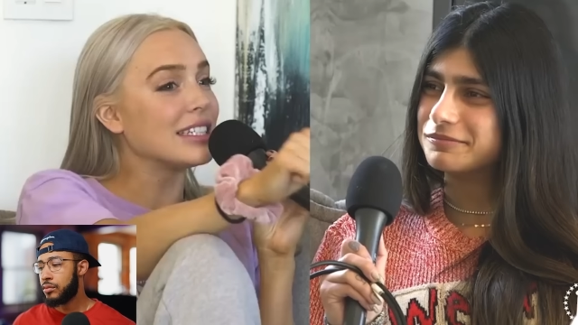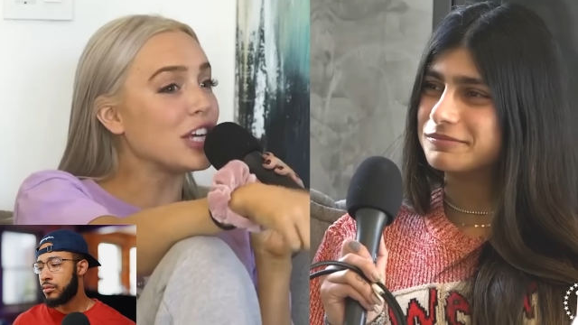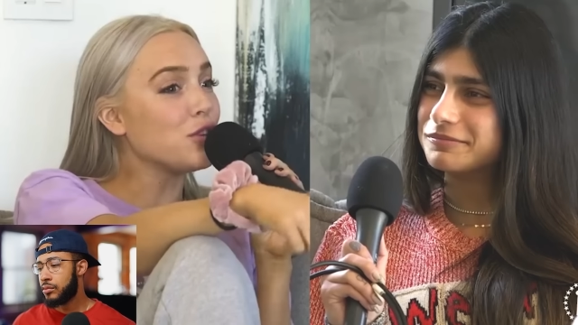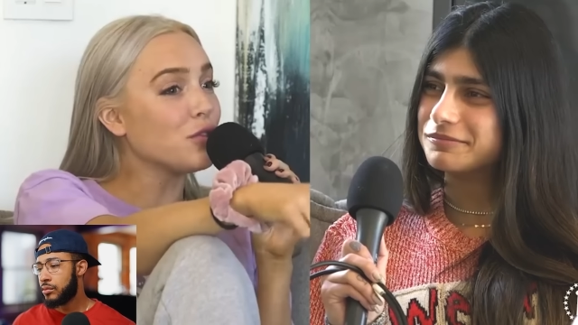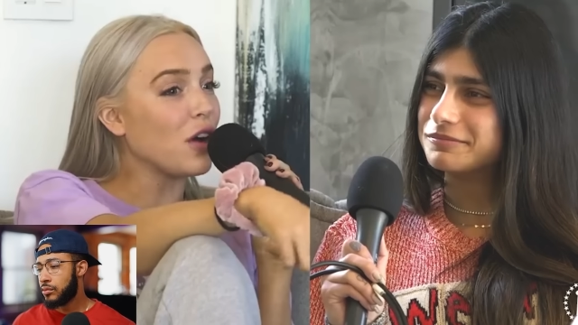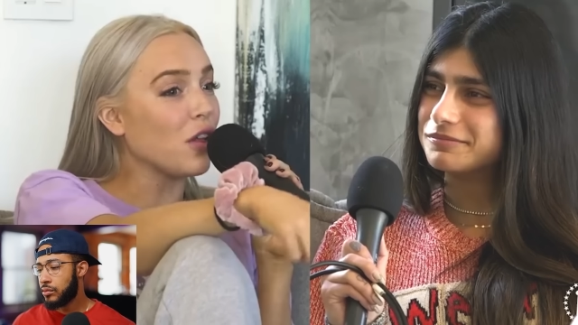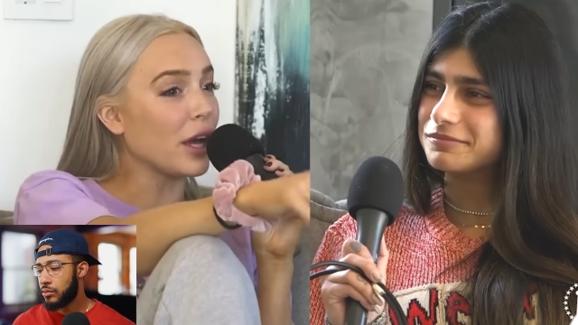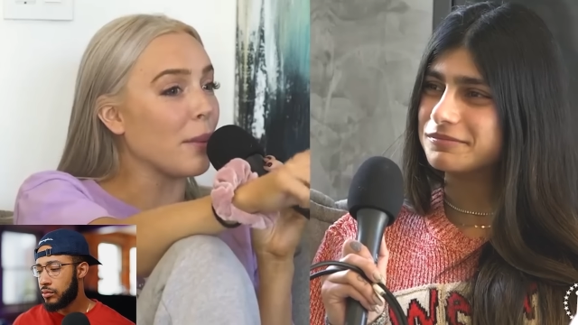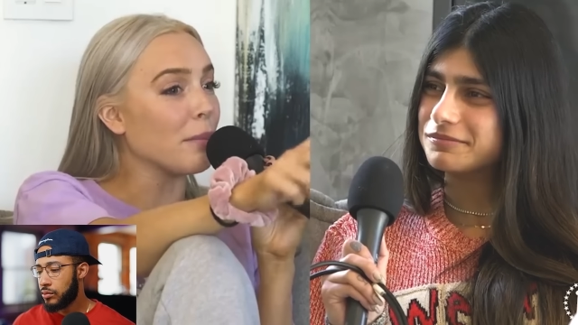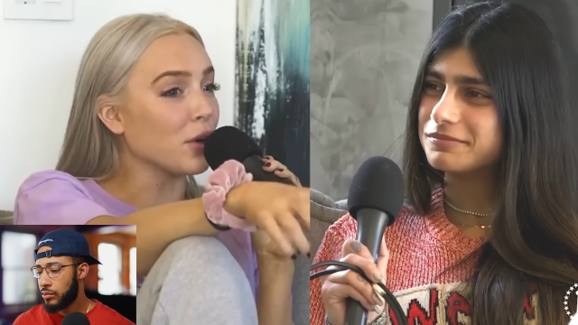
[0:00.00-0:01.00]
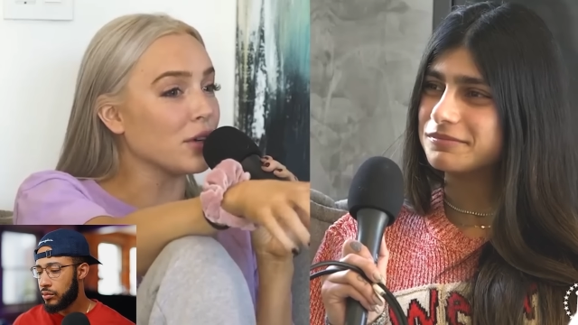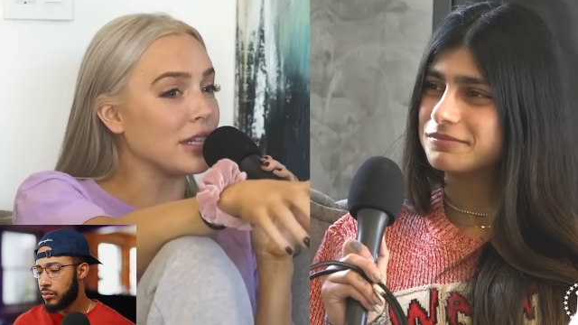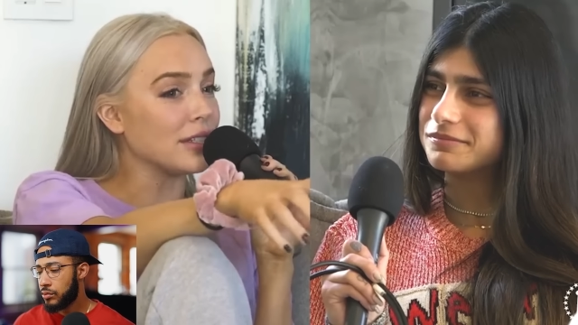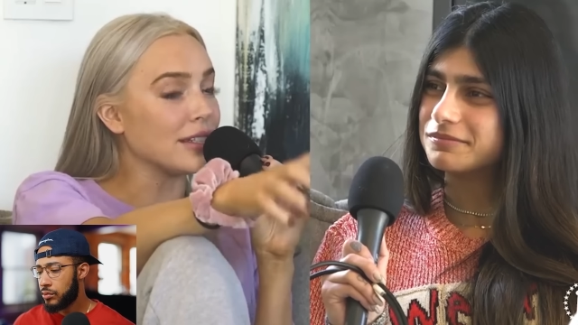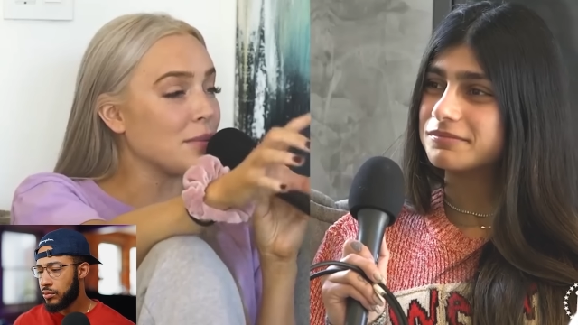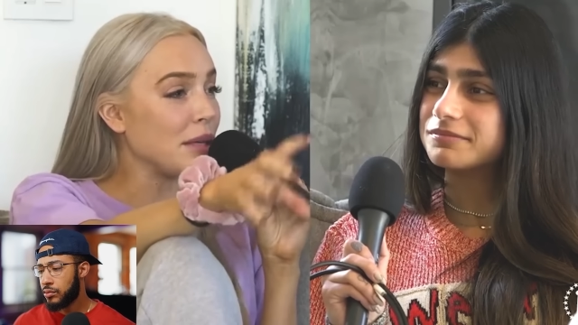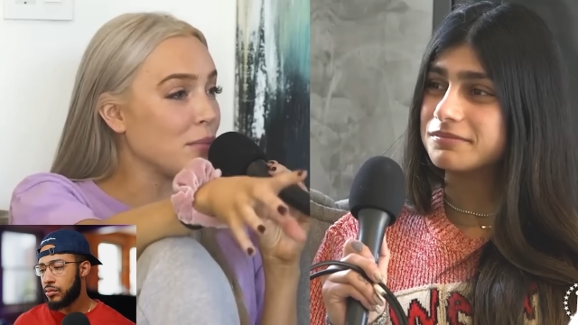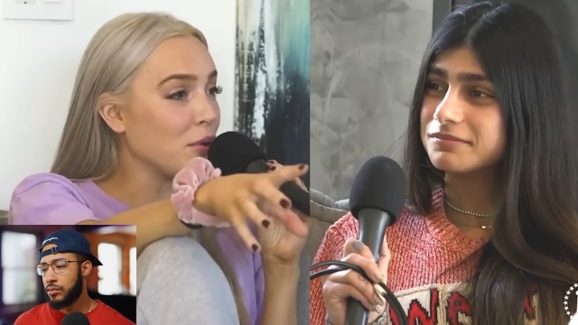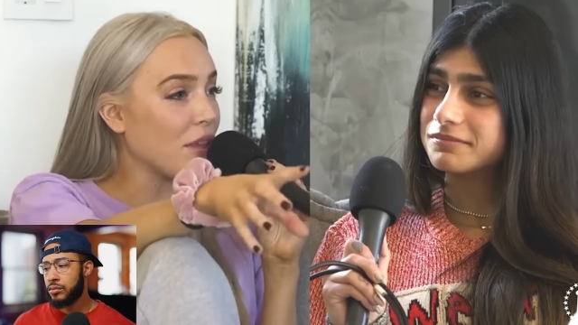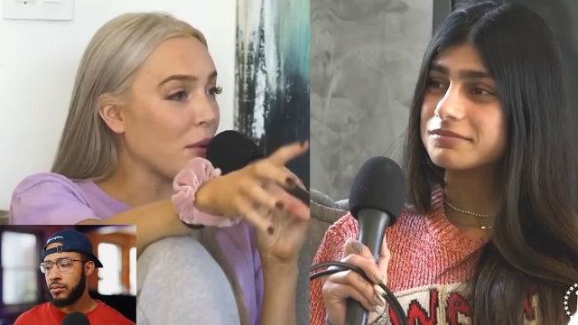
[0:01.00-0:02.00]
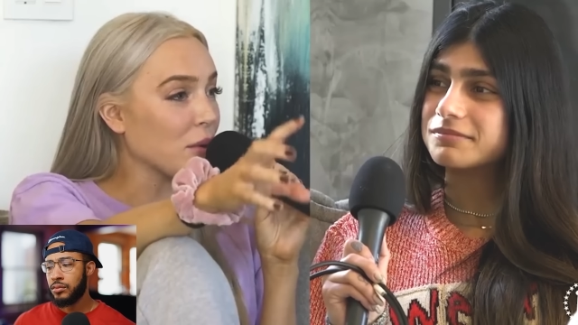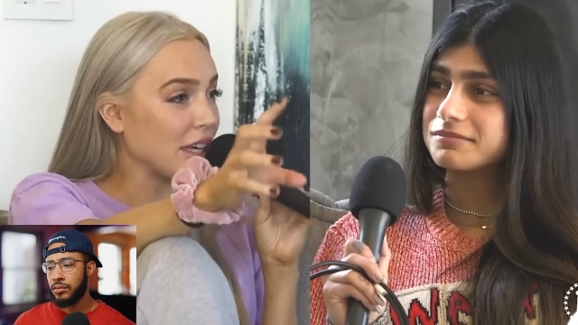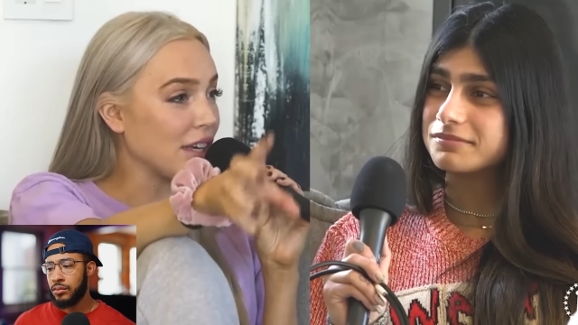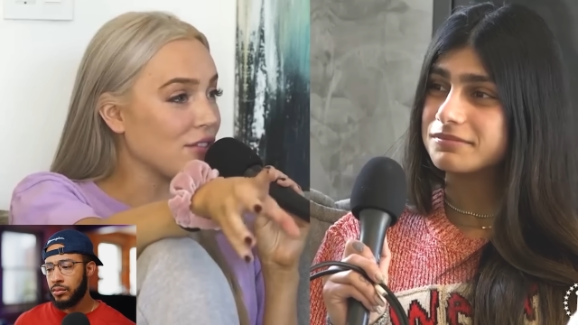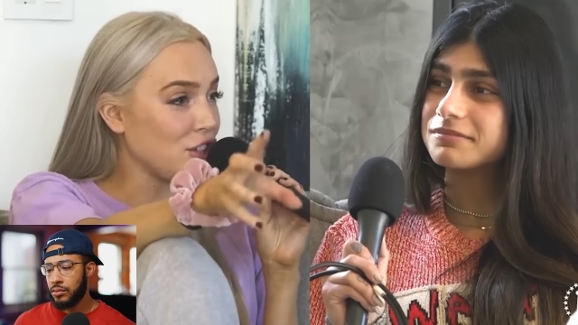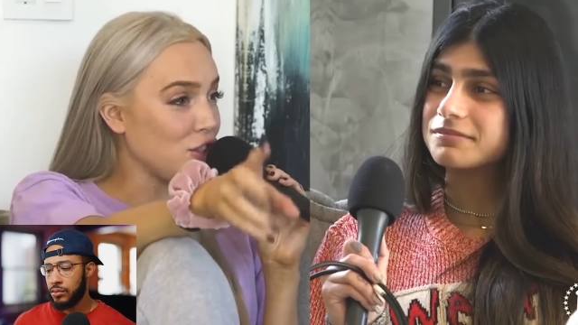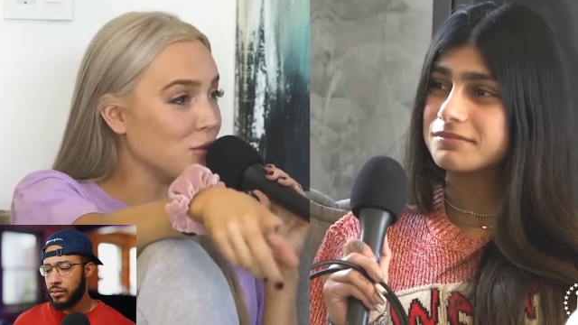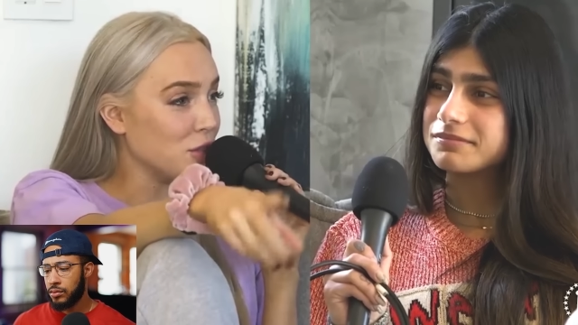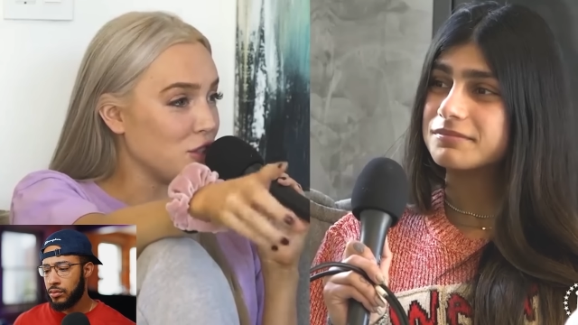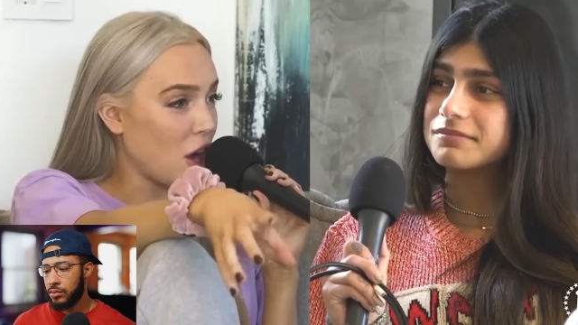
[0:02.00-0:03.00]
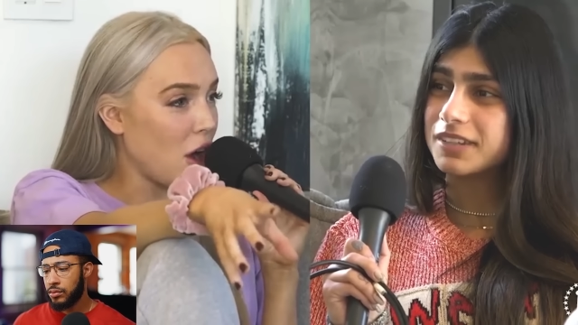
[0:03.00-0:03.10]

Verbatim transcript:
Speaker 1: To say you felt like a burden to the people that were giving you a job.